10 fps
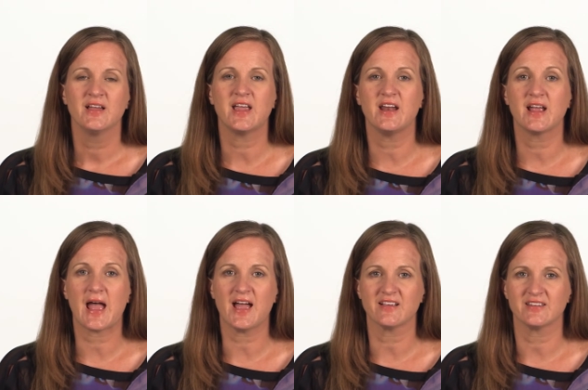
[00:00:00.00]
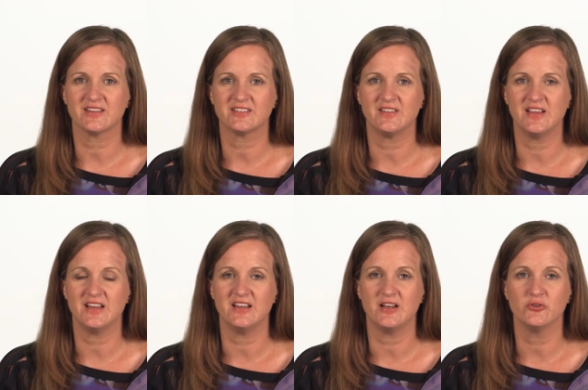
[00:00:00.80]
gaining access to the
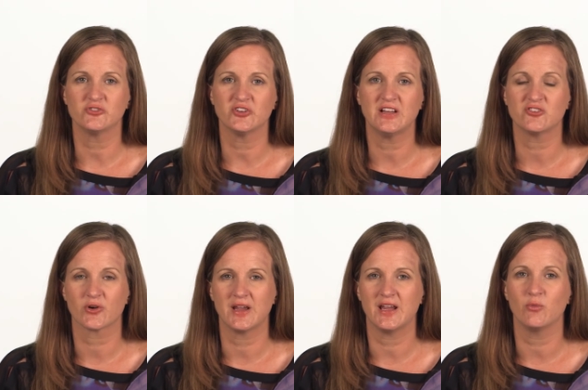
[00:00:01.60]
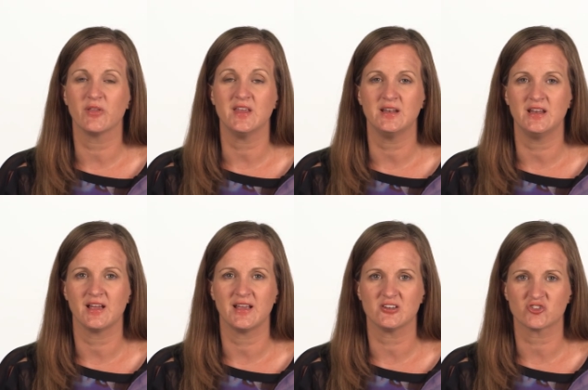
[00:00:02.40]
Indian Ocean and trade with
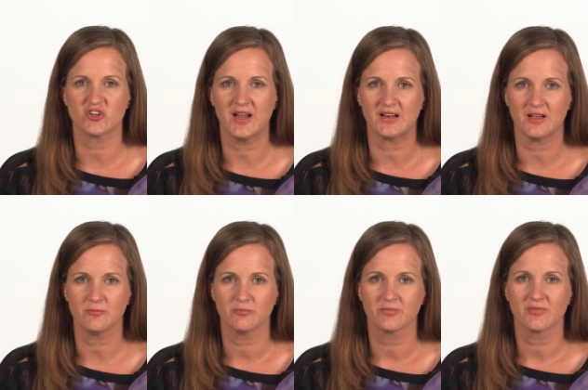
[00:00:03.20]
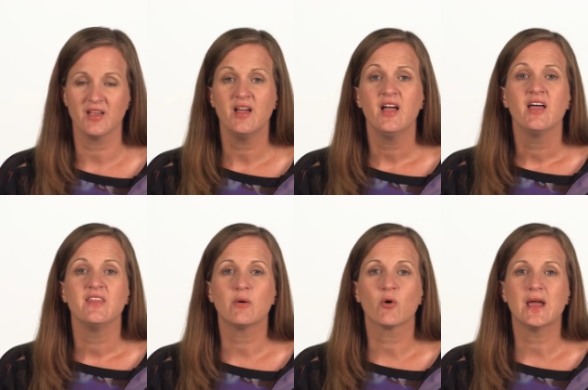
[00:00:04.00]
India and China,
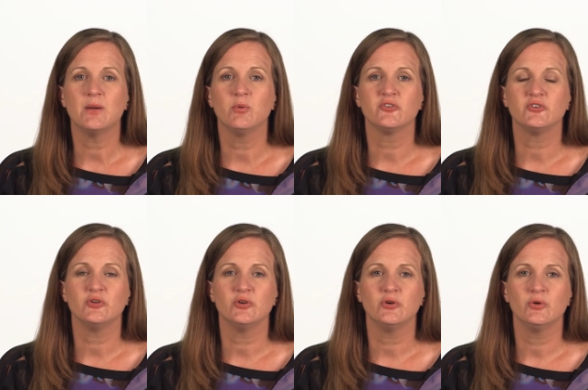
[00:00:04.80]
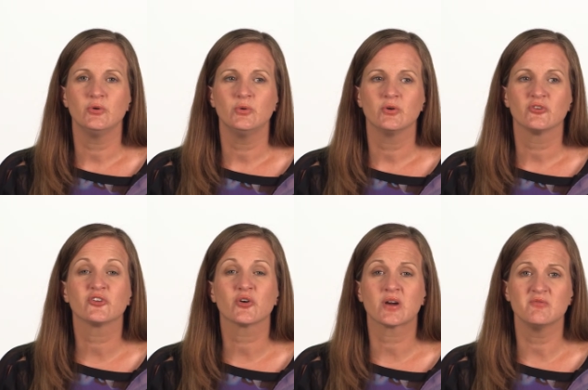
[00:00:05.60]
they were able to
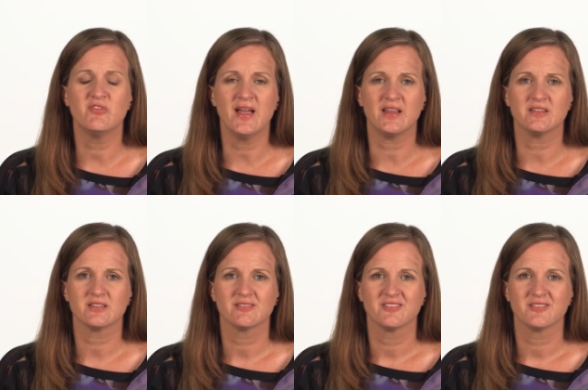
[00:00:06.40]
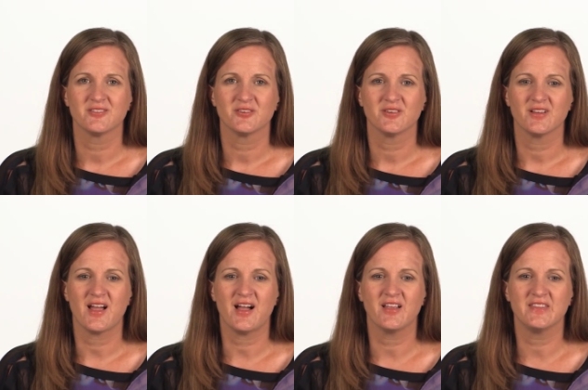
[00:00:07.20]
circumvent
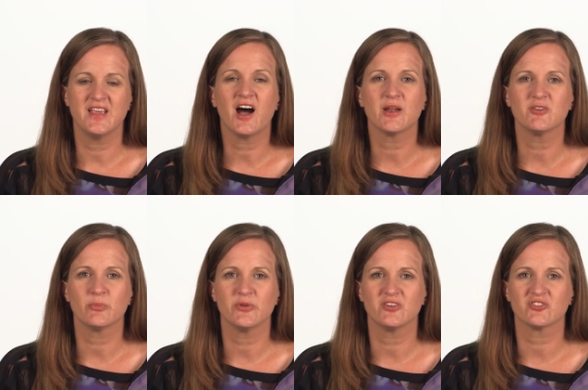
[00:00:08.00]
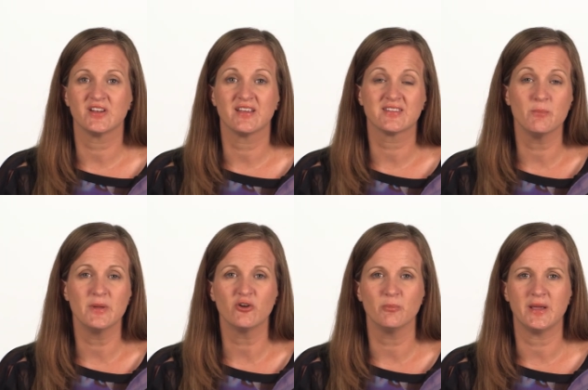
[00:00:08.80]
the Ottomans' position as the
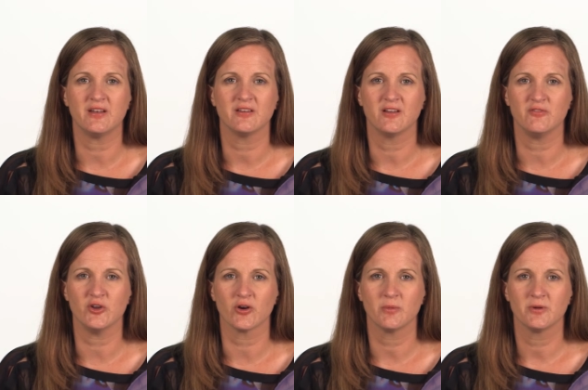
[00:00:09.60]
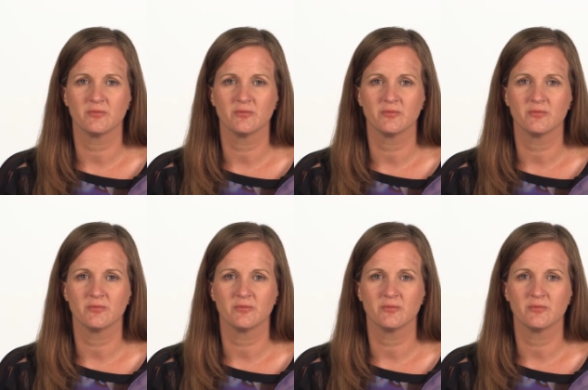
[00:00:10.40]
middlemen of Europe.